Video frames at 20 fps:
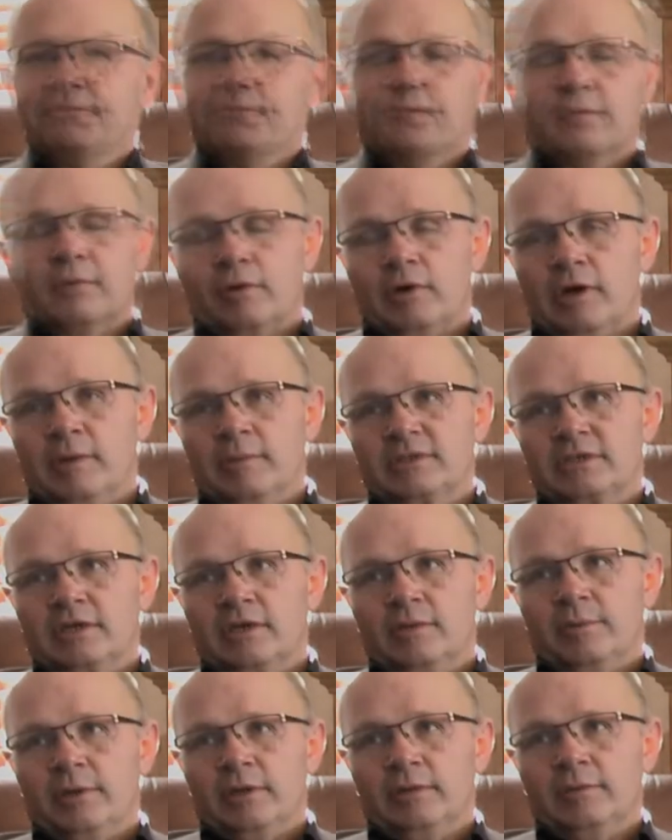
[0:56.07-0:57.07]
The requirements
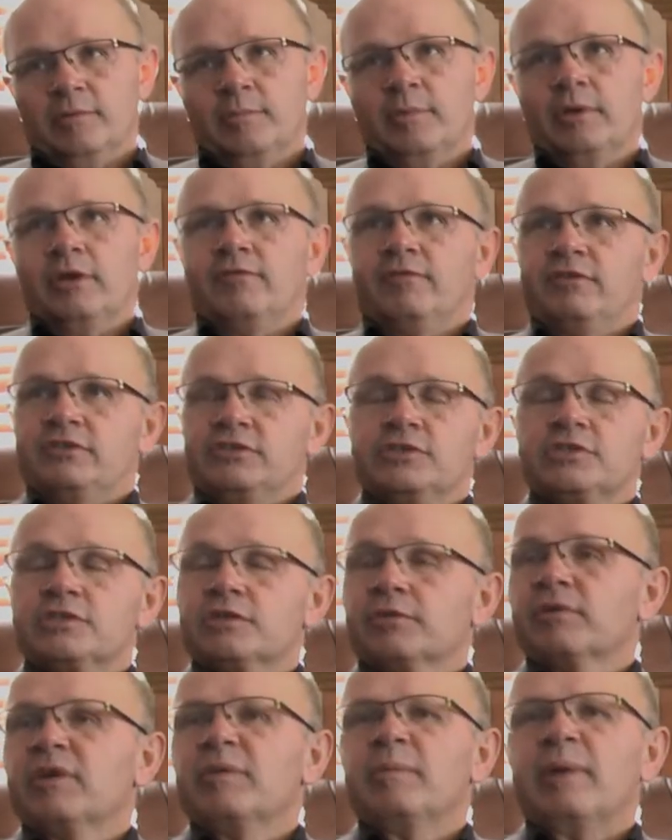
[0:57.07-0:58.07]
on a building permit, if it's
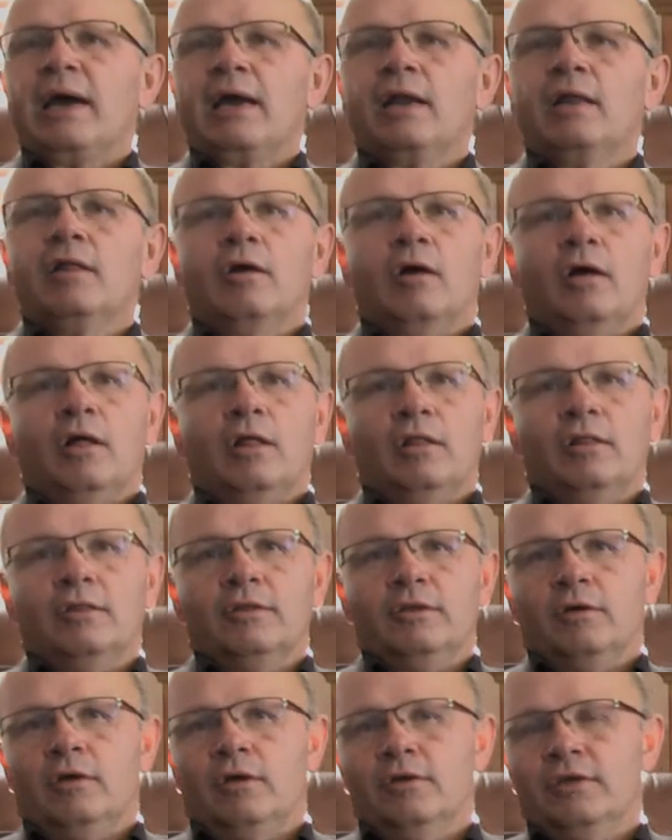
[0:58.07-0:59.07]
just a remodel,
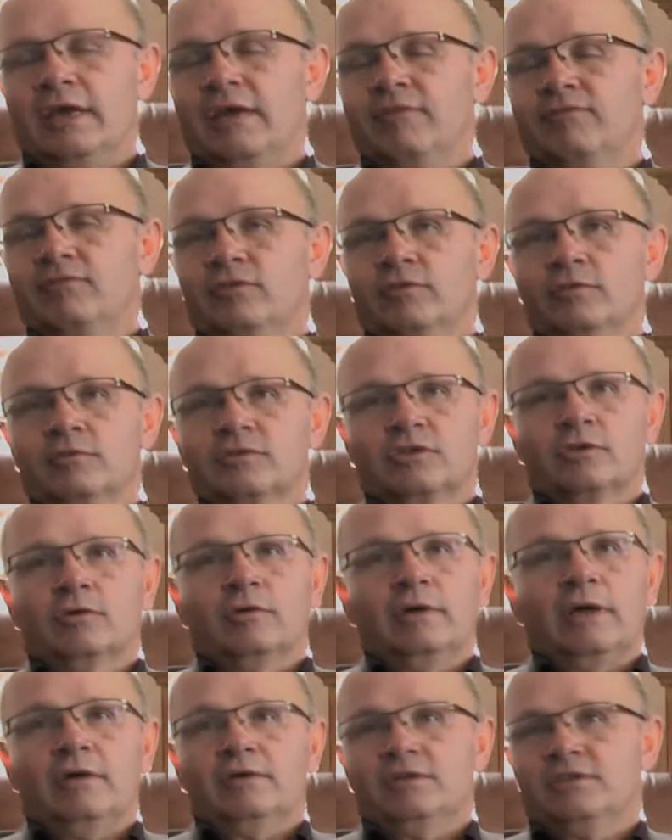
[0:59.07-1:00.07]
all you have to do is
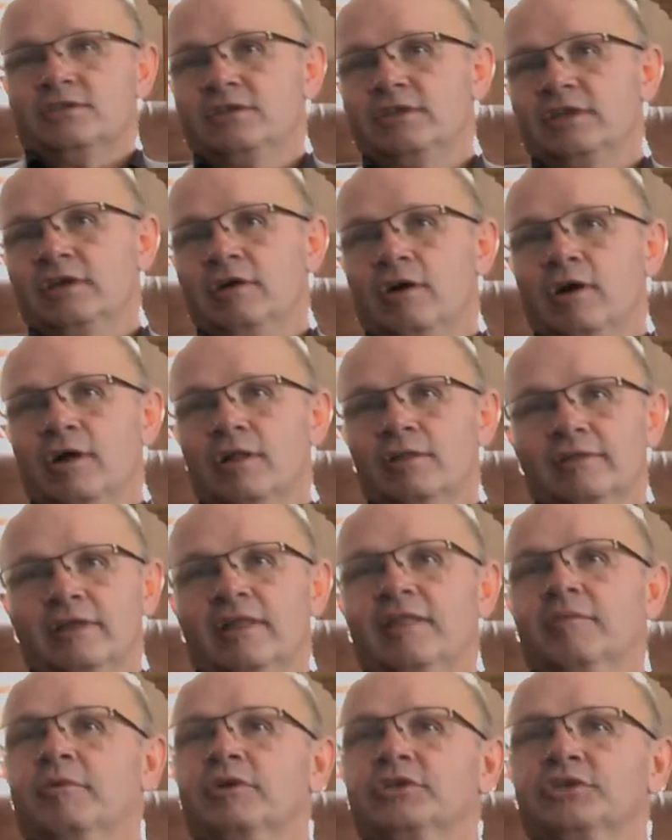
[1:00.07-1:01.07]
go down to City Hall,
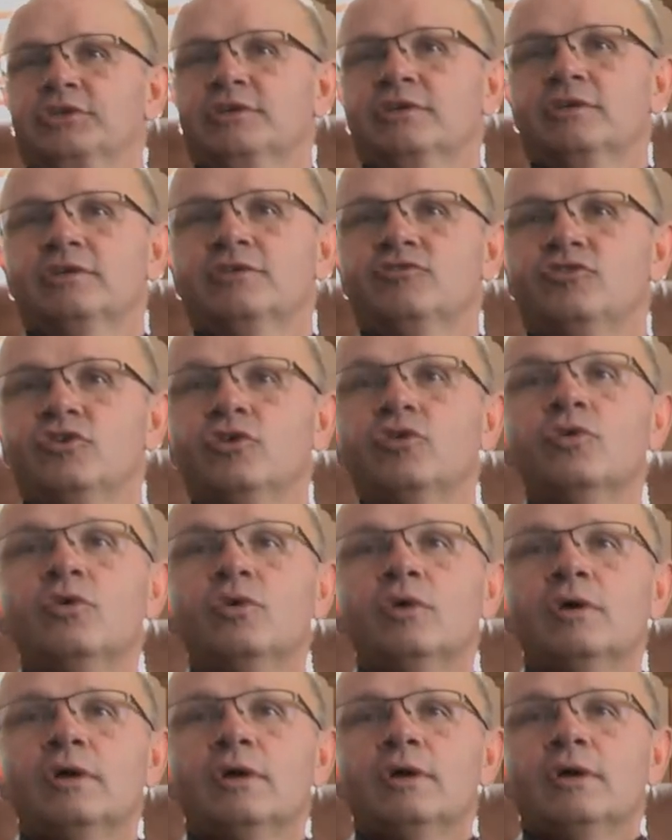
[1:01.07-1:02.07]
tell them what you're going to
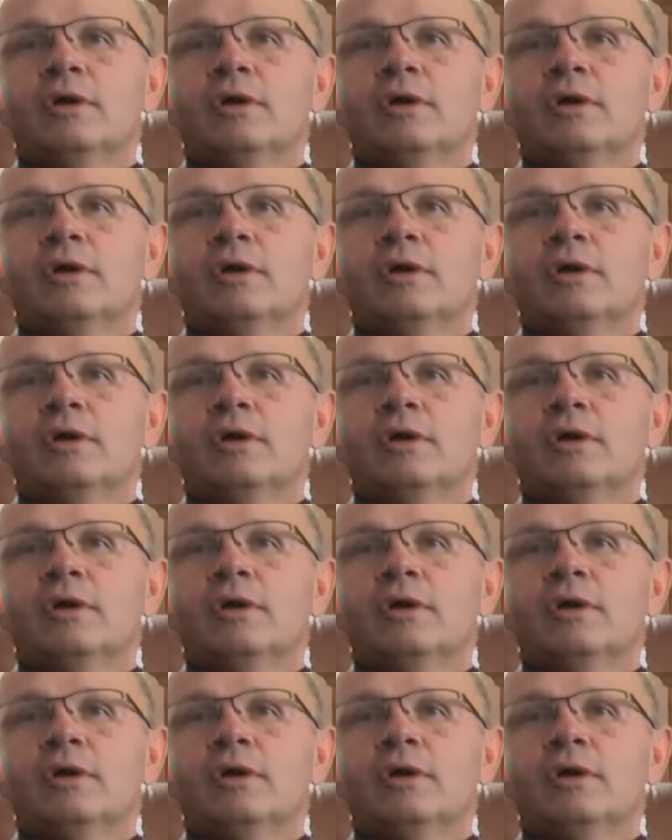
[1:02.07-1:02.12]
do.